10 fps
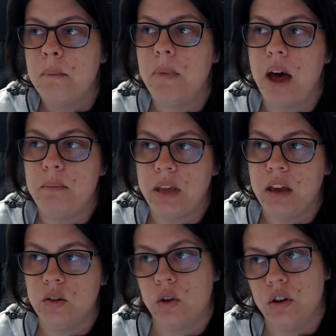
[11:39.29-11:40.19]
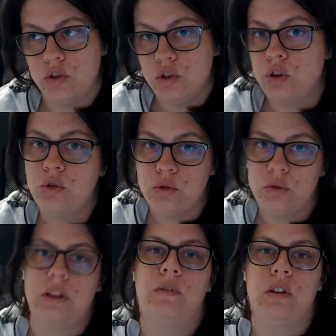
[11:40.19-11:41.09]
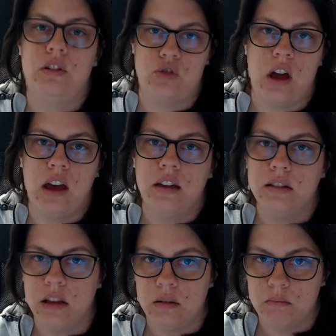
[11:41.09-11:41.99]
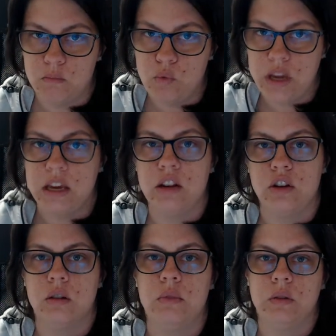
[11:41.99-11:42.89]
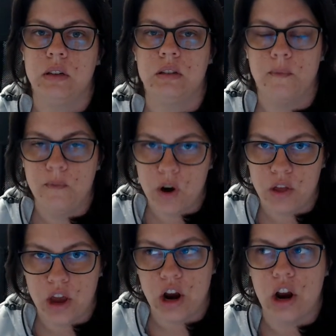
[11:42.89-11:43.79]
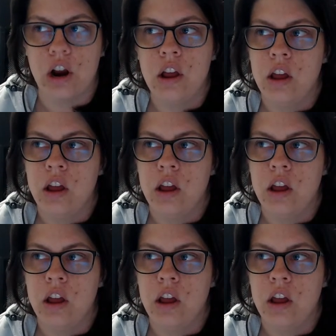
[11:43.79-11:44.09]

But because you're on 2 different drugs that weaken your immune system further,